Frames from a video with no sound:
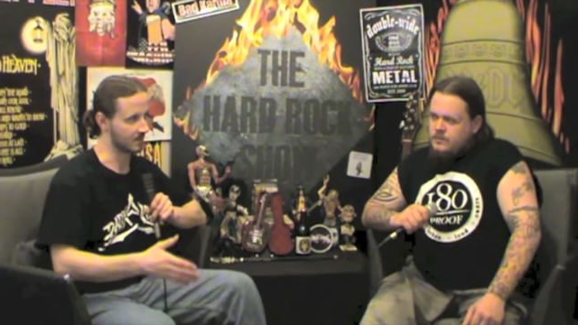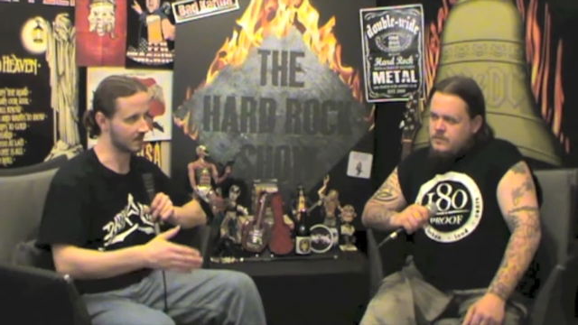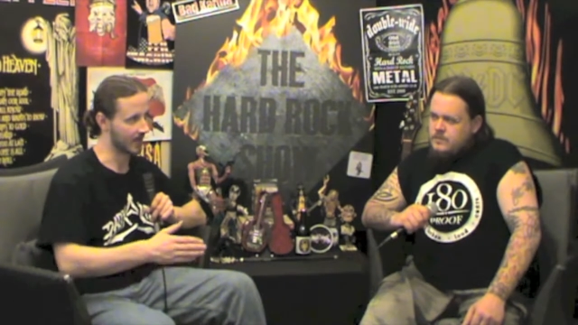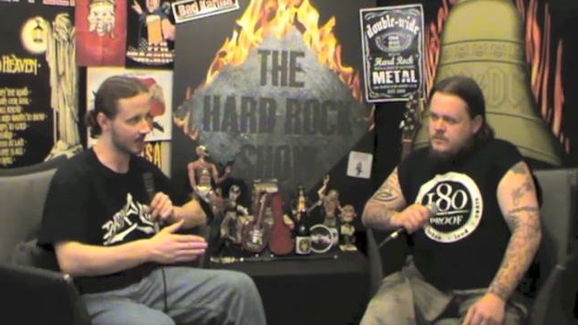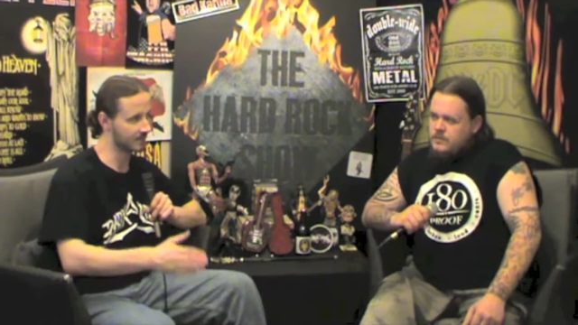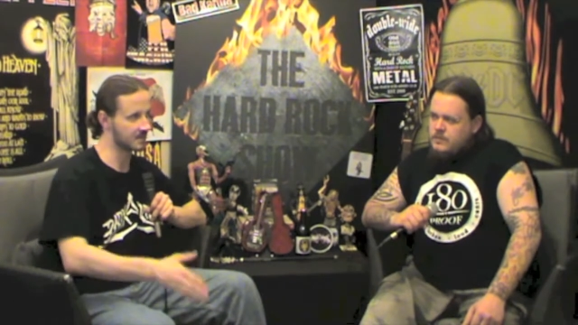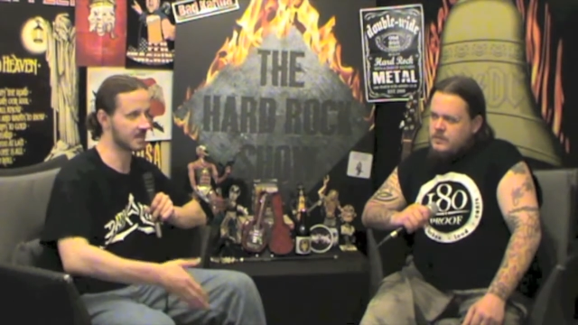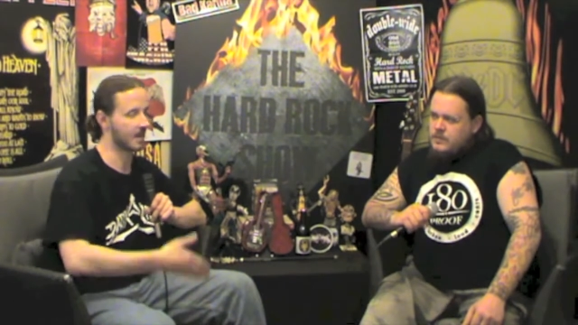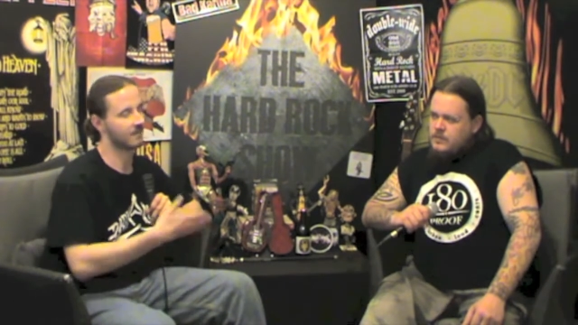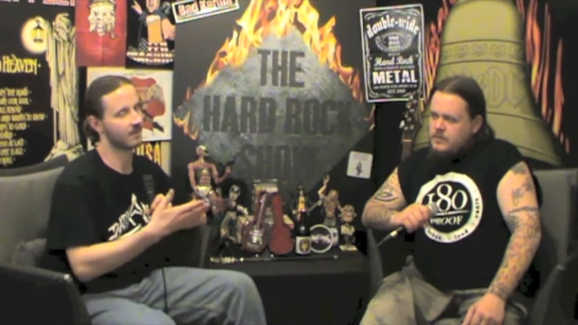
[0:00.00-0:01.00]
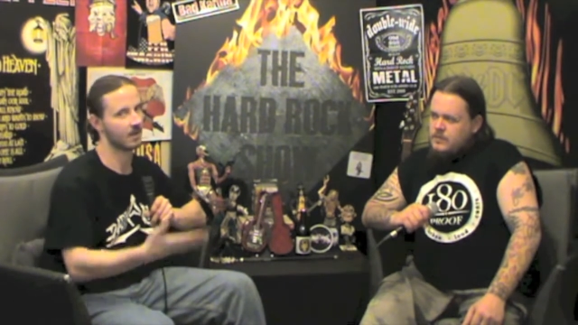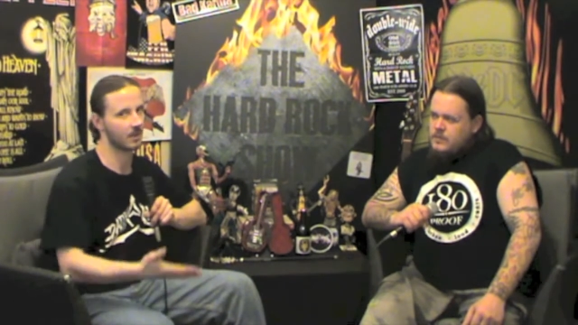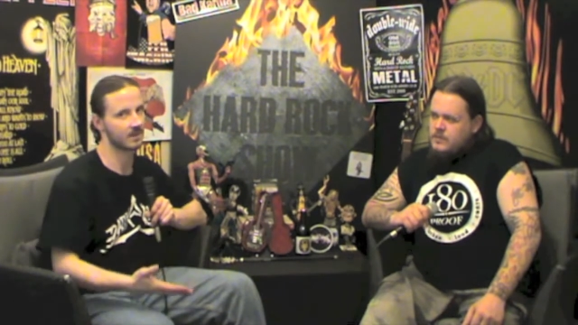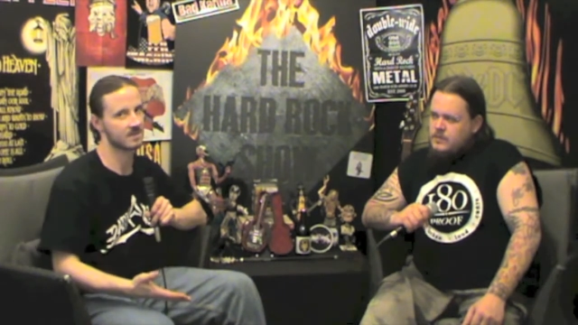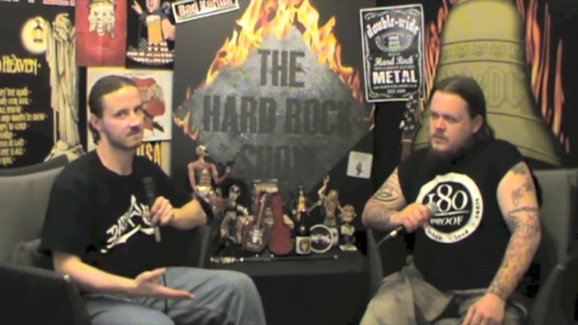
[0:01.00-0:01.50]
Speaker 1: So to have the same
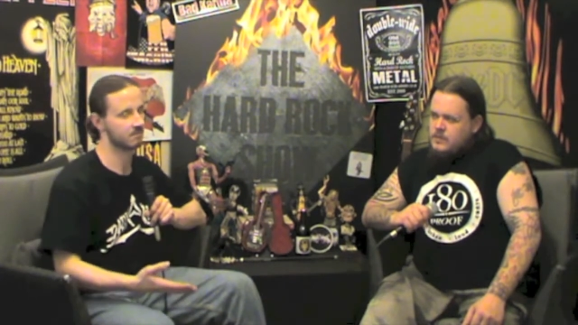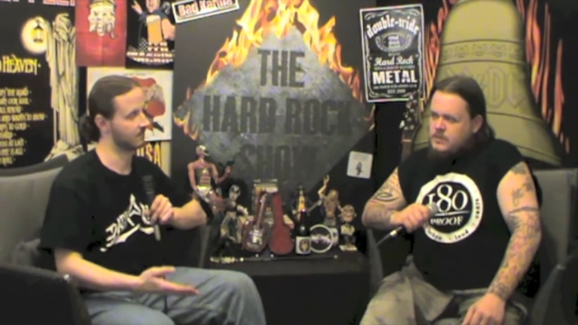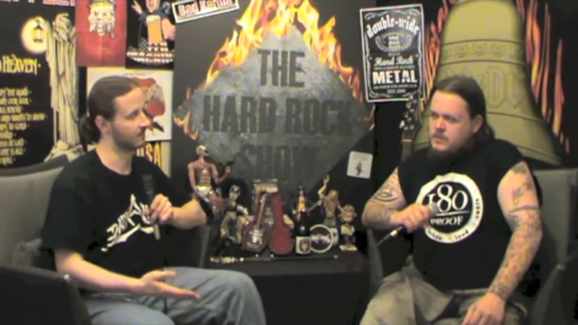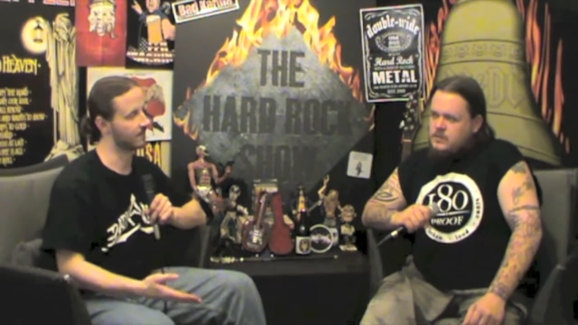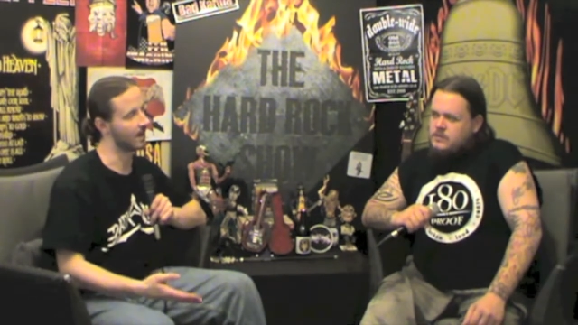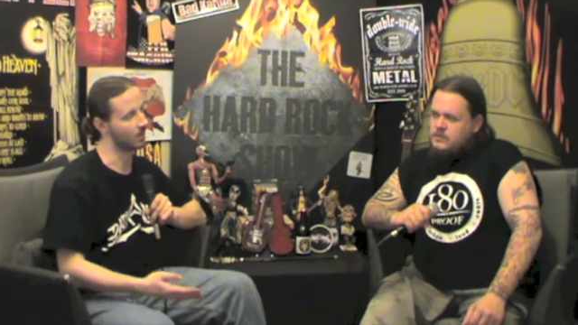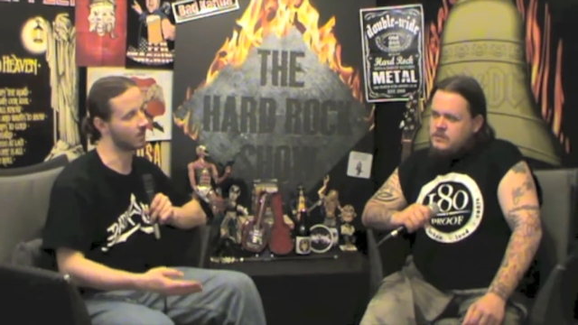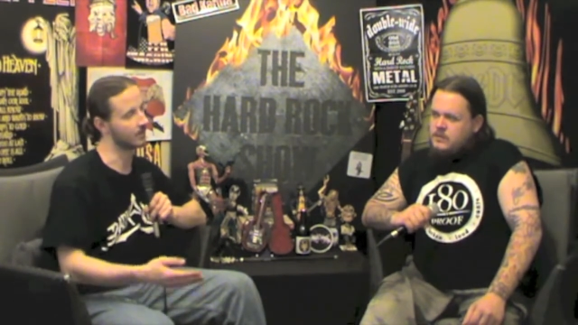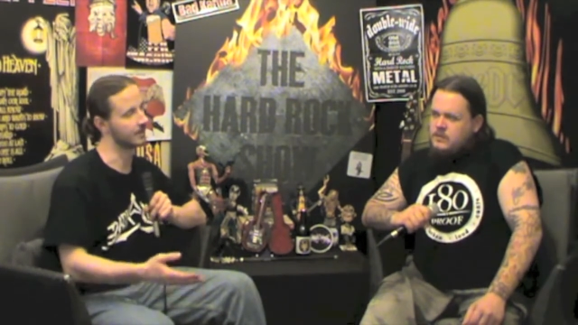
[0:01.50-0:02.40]
following this far on